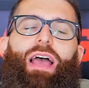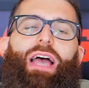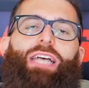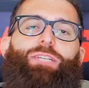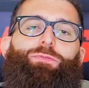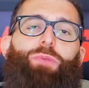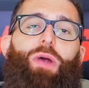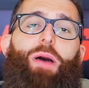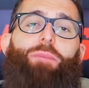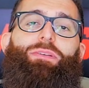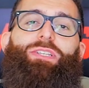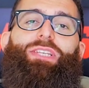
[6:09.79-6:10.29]

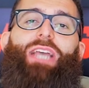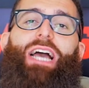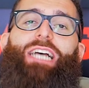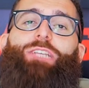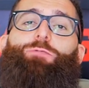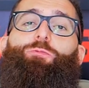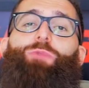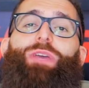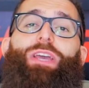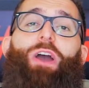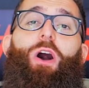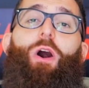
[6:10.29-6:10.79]
As promised,
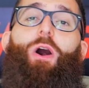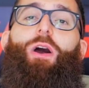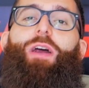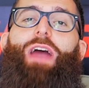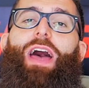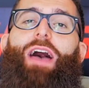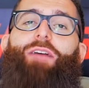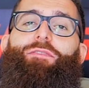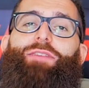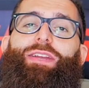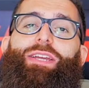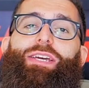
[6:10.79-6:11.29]
guys, we are
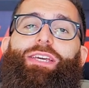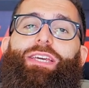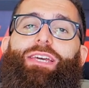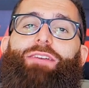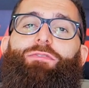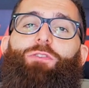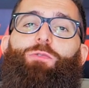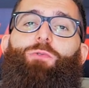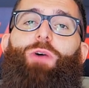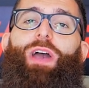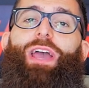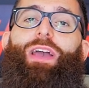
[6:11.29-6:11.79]
having a
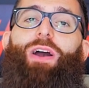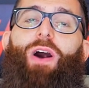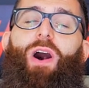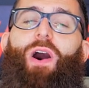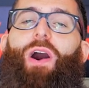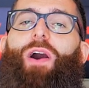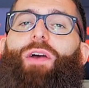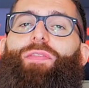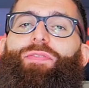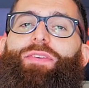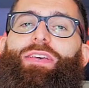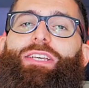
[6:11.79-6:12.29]
giveaway
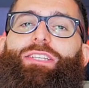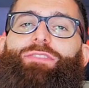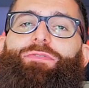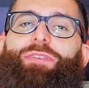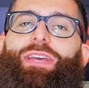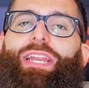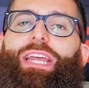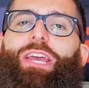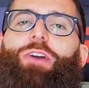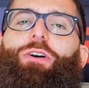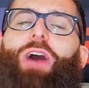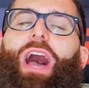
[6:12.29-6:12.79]
on this
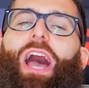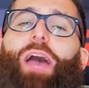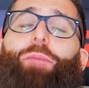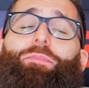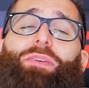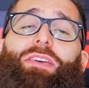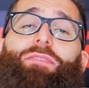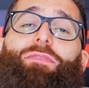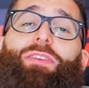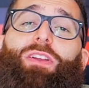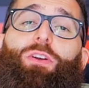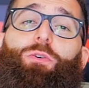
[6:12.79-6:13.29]
video.
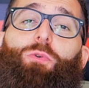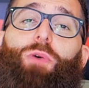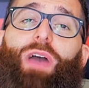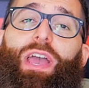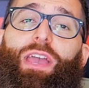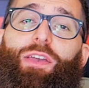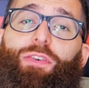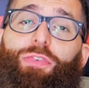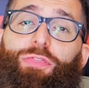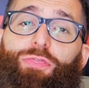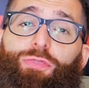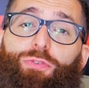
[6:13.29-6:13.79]
I'm giving
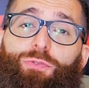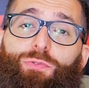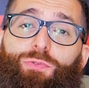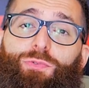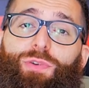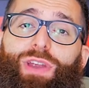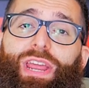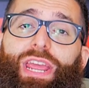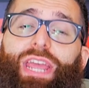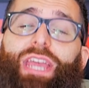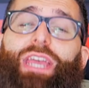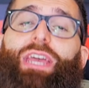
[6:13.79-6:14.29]
away
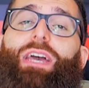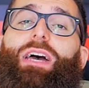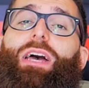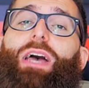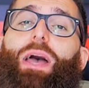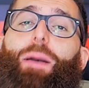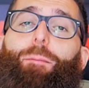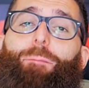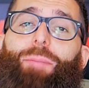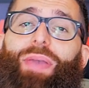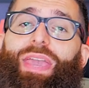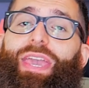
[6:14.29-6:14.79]
three
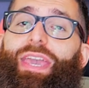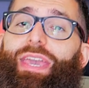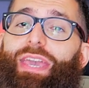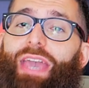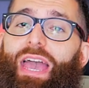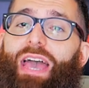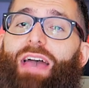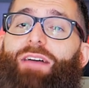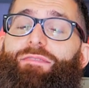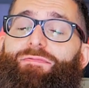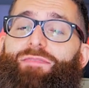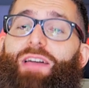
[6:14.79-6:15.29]

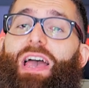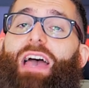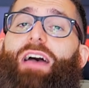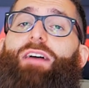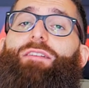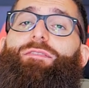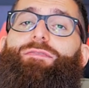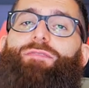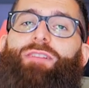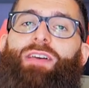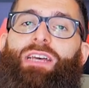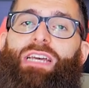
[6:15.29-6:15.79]

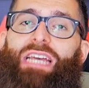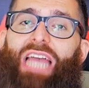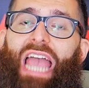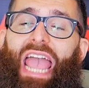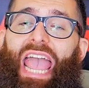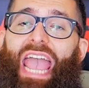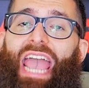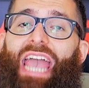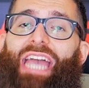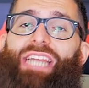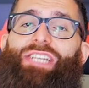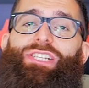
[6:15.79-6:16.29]
PFF
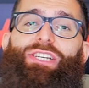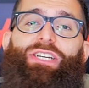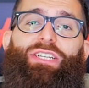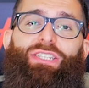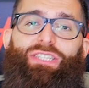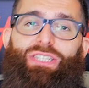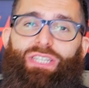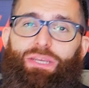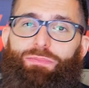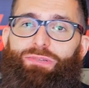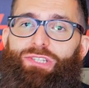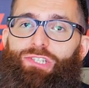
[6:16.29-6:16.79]
Edge
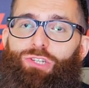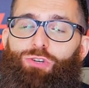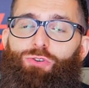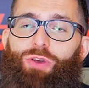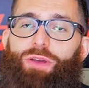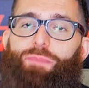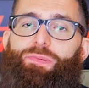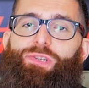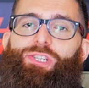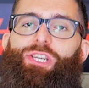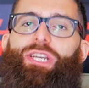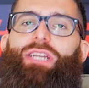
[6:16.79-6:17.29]

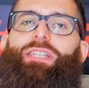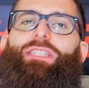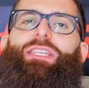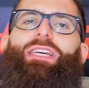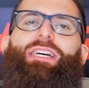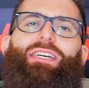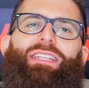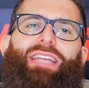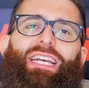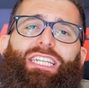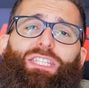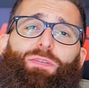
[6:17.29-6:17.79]
subscriptions.
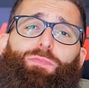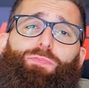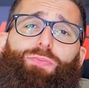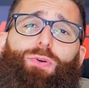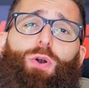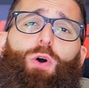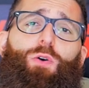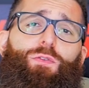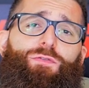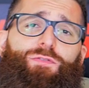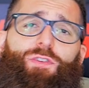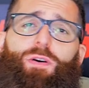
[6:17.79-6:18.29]
That's
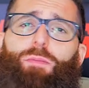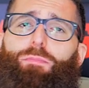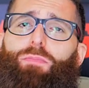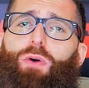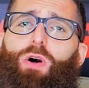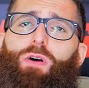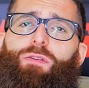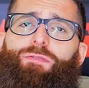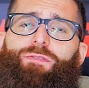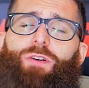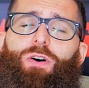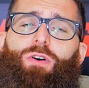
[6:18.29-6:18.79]
Pro
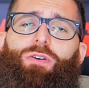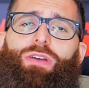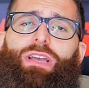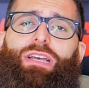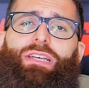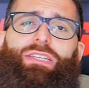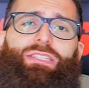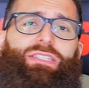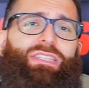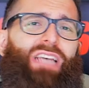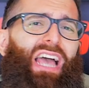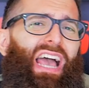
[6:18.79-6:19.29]
Football
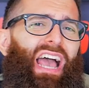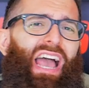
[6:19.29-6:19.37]
Focus.